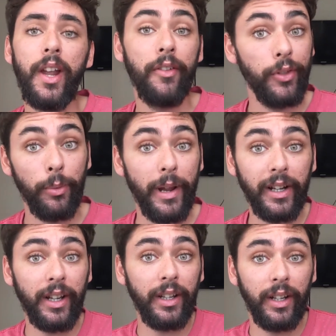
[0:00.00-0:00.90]
if they're
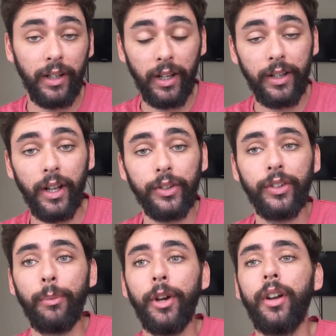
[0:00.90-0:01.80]
making it again next
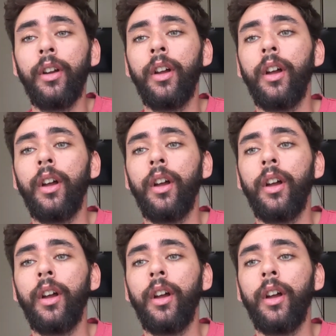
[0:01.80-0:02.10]
summer.